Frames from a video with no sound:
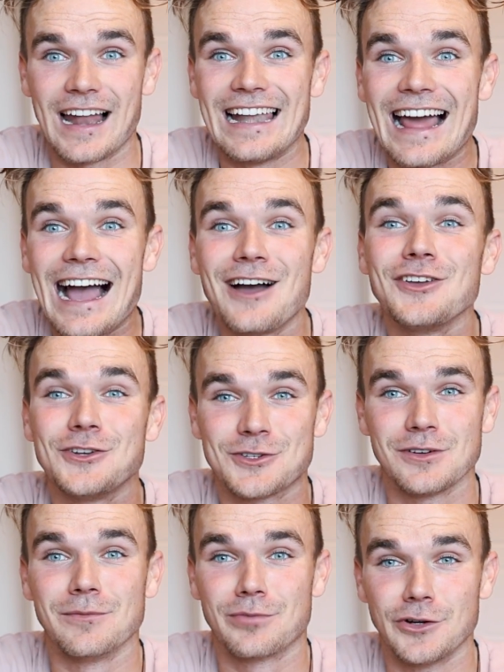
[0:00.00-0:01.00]
allow you
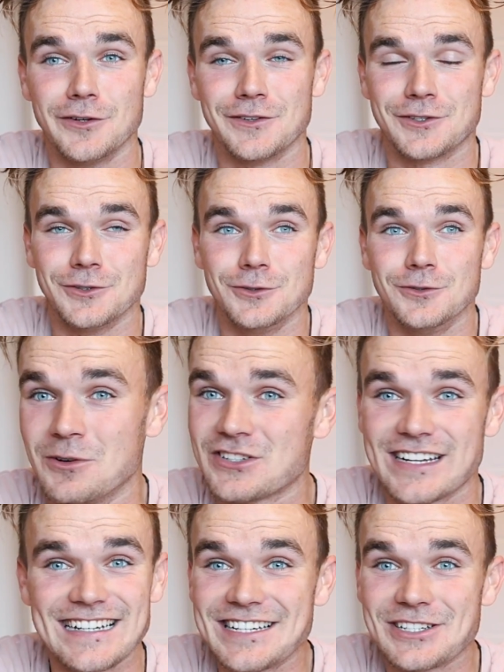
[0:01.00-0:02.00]
to improve at all, which
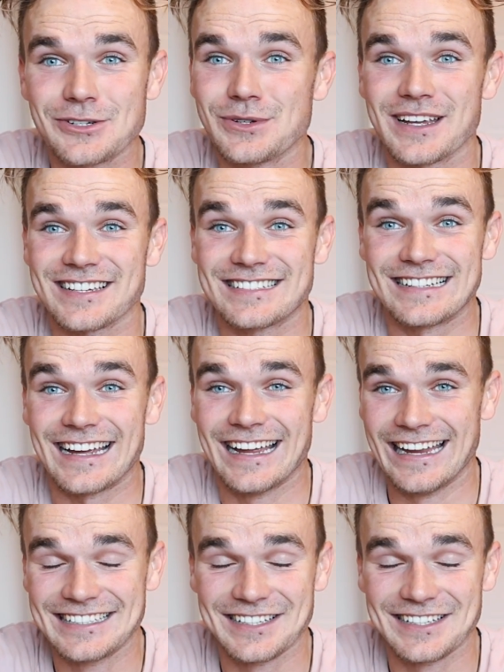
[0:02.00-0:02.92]
I didn't do yesterday.